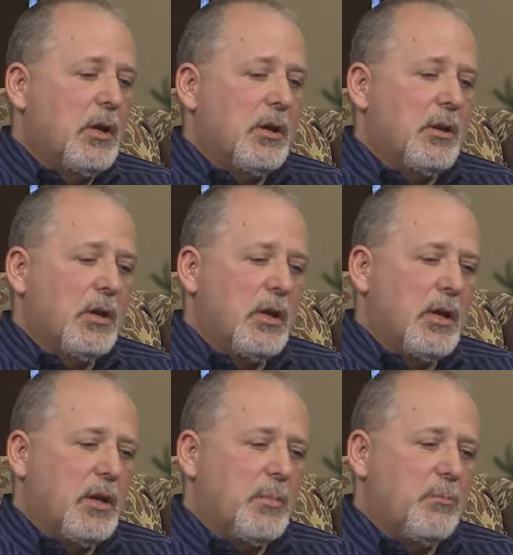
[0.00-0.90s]
and that
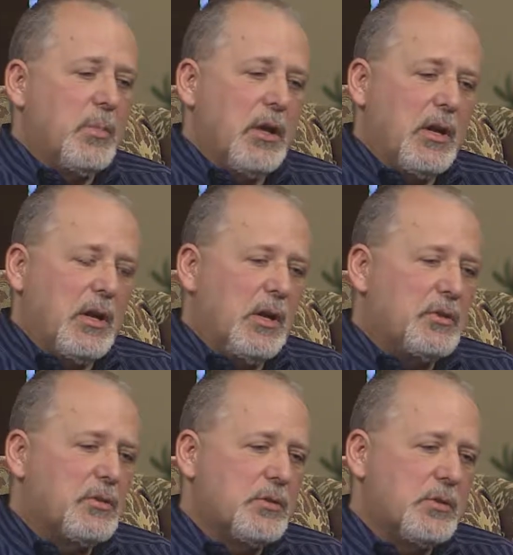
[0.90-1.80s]
He
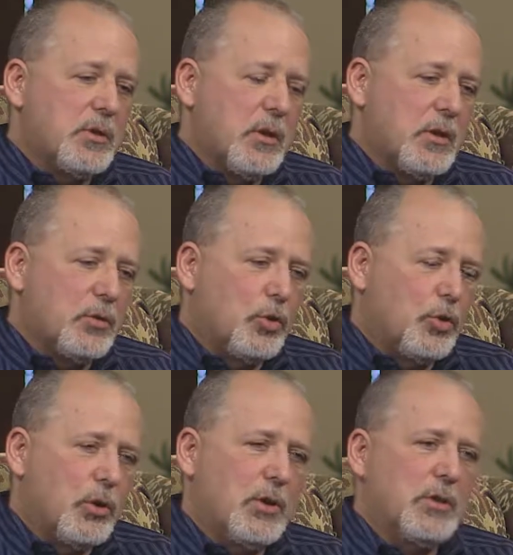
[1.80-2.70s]
mediates uh,
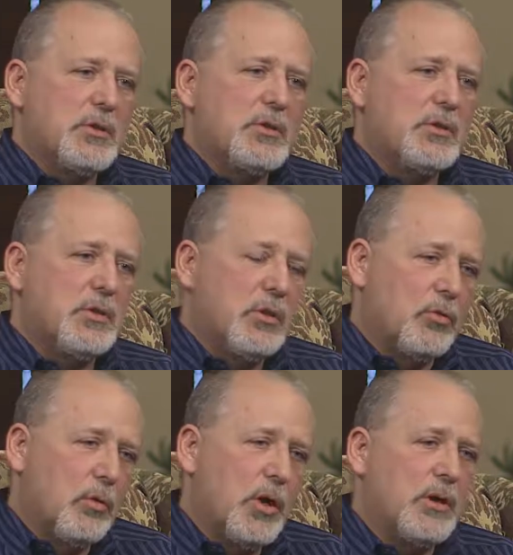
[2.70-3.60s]
goodness
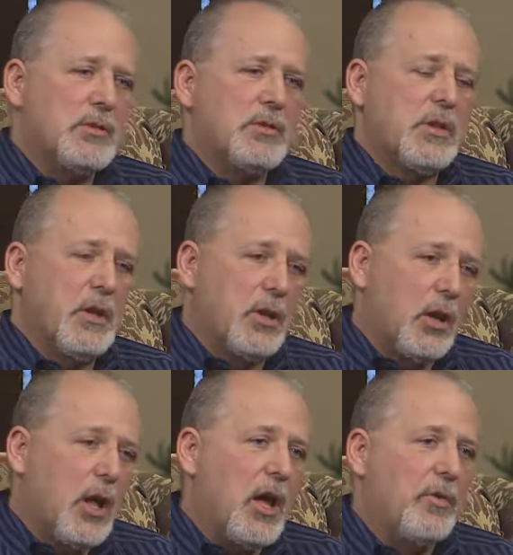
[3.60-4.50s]
and grace
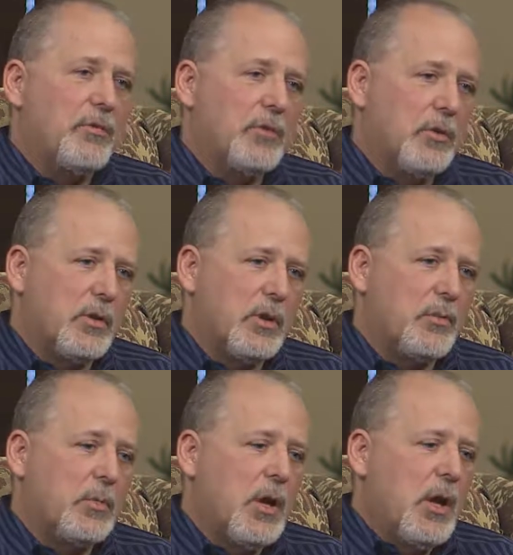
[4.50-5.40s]
and life to them.